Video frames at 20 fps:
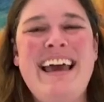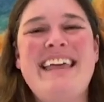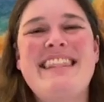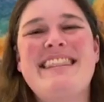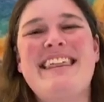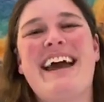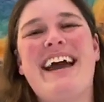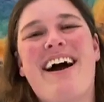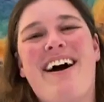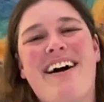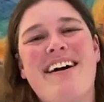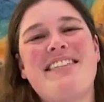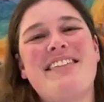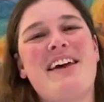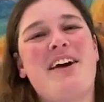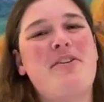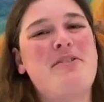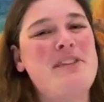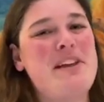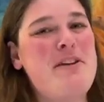They are
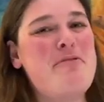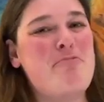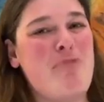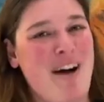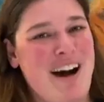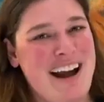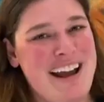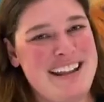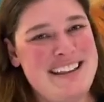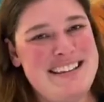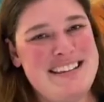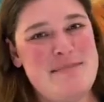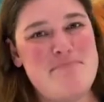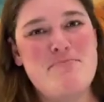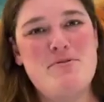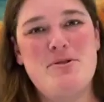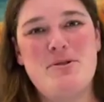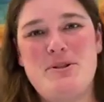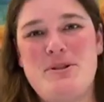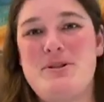the only ones.
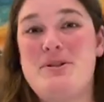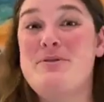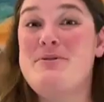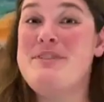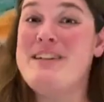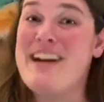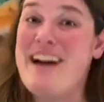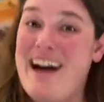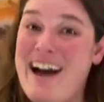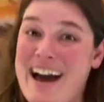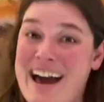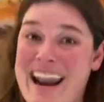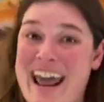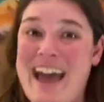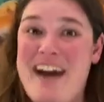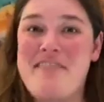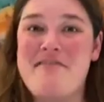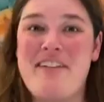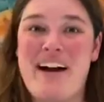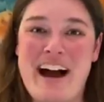Moose do not
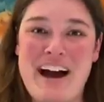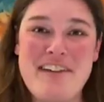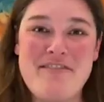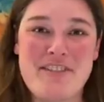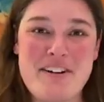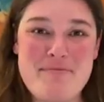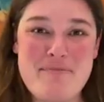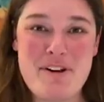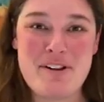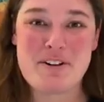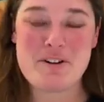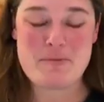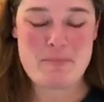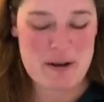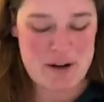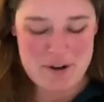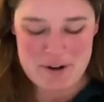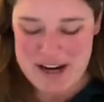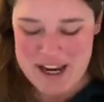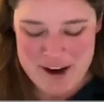have ivory molars.
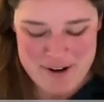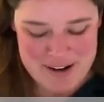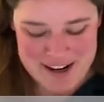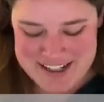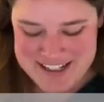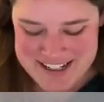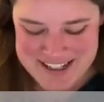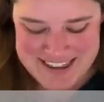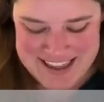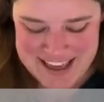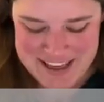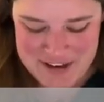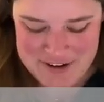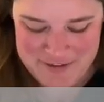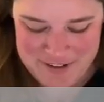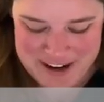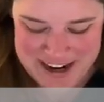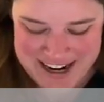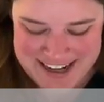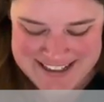But great question. Thank you
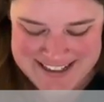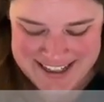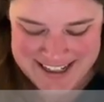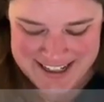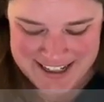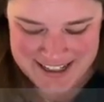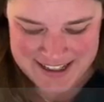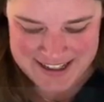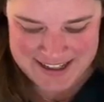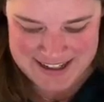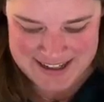for asking.